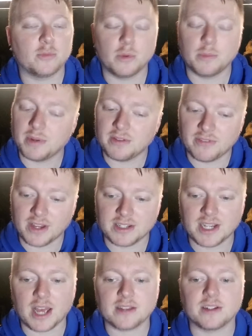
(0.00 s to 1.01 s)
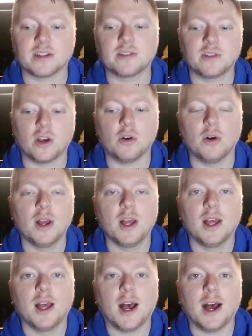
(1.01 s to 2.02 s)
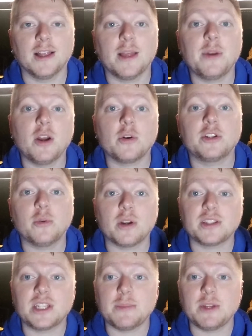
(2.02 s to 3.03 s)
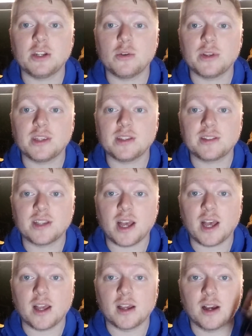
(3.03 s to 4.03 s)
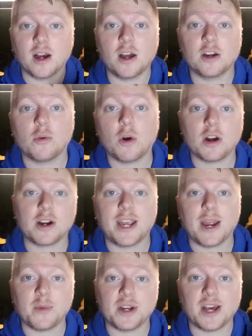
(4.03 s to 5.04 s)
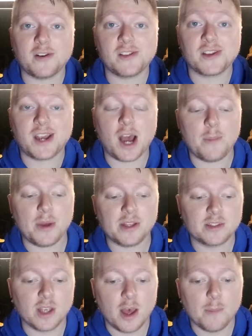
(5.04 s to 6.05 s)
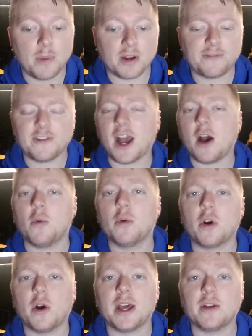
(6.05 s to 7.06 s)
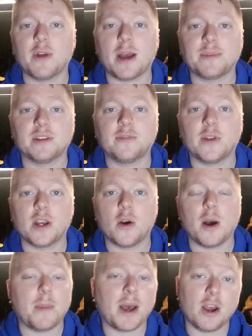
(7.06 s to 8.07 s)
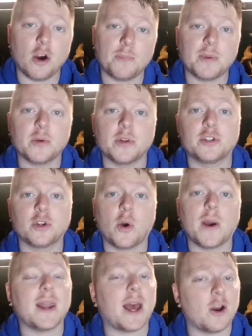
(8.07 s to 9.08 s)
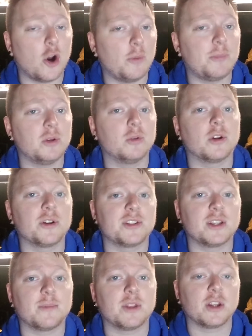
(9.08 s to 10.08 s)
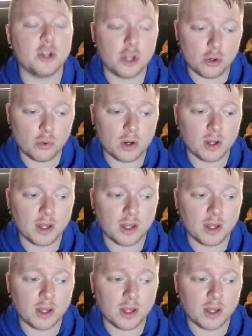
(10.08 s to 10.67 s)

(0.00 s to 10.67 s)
would be fantastic. So let me know what you want to see me do with this underwater camera down in the comments. But for now, we'll go ahead and wrap this video up. I hope you enjoyed. I hope you learned something new.